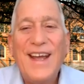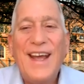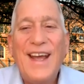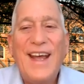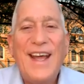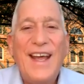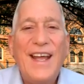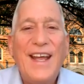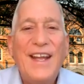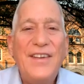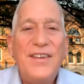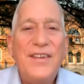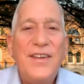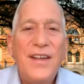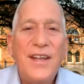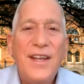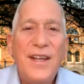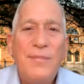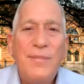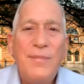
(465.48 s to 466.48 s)
And
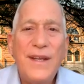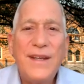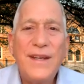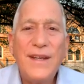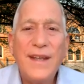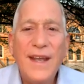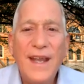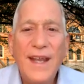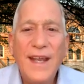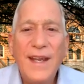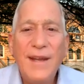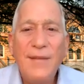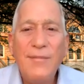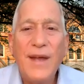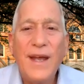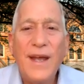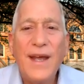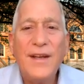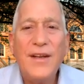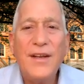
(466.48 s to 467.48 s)
it became
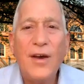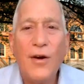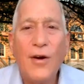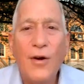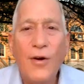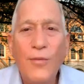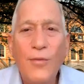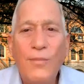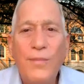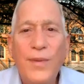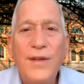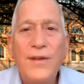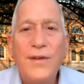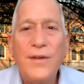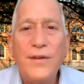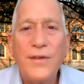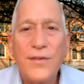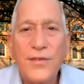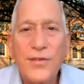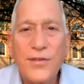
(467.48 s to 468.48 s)
an open
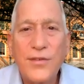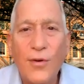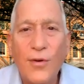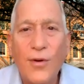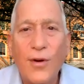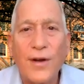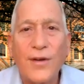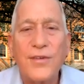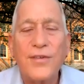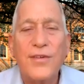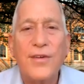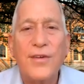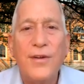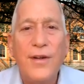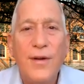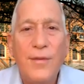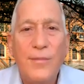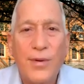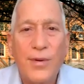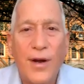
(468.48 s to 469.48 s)
source
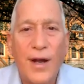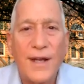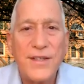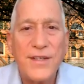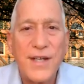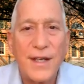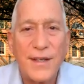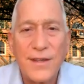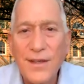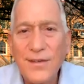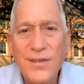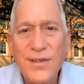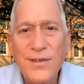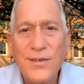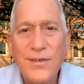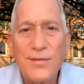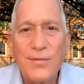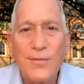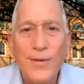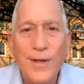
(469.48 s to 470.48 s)
project. This
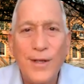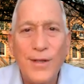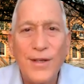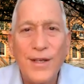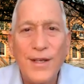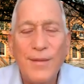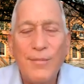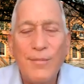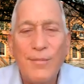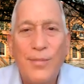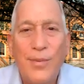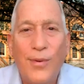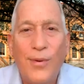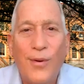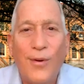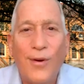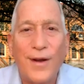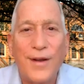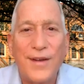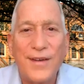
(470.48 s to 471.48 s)
is really
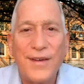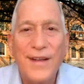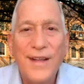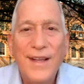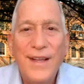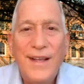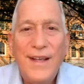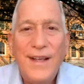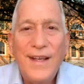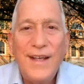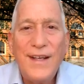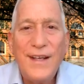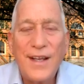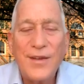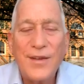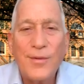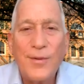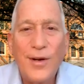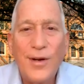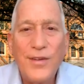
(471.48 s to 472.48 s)
important. In
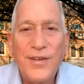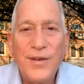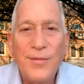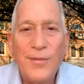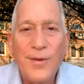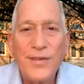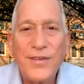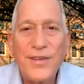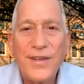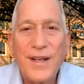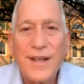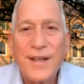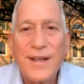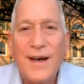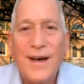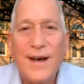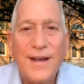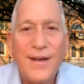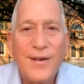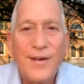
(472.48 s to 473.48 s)
other words, it wasn't a
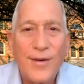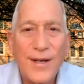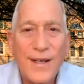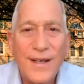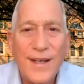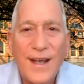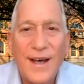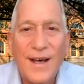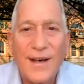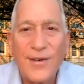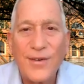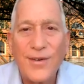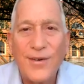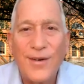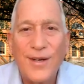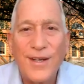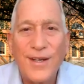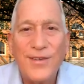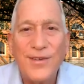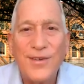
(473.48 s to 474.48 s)
guy or a gal
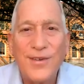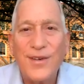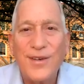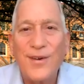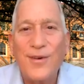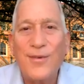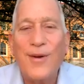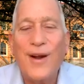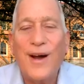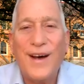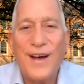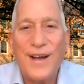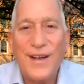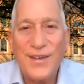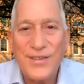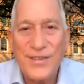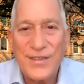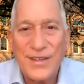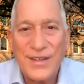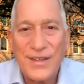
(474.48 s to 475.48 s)
going to a
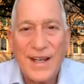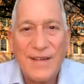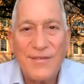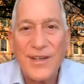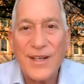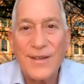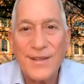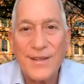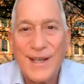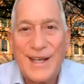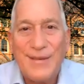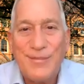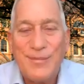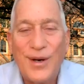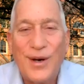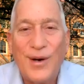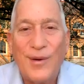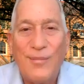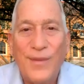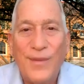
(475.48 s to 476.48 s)
garage and having a light
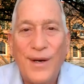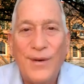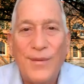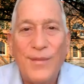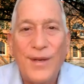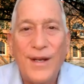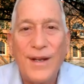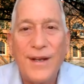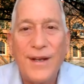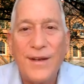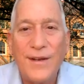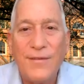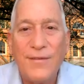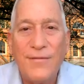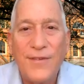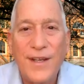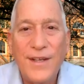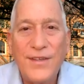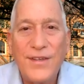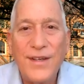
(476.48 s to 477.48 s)
bulb moment and
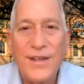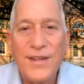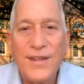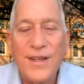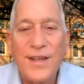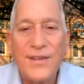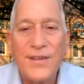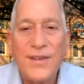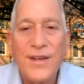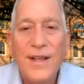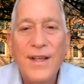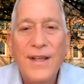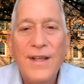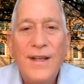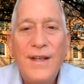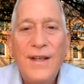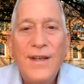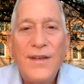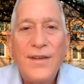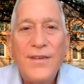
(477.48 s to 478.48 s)
inventing this.
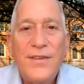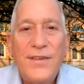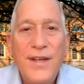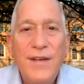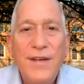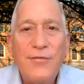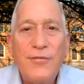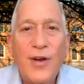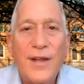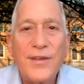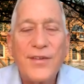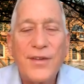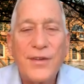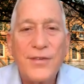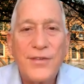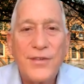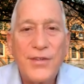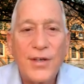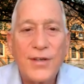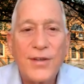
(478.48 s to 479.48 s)
Steve Russell
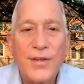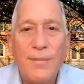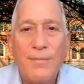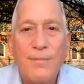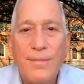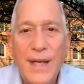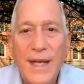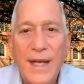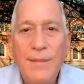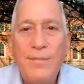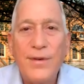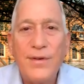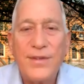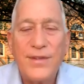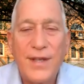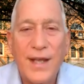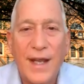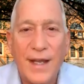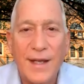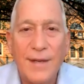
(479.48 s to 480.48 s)
took the paper
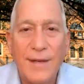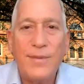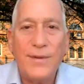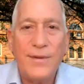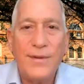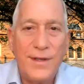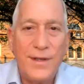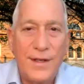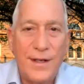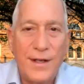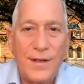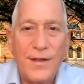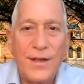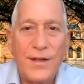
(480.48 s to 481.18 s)
tape, you know,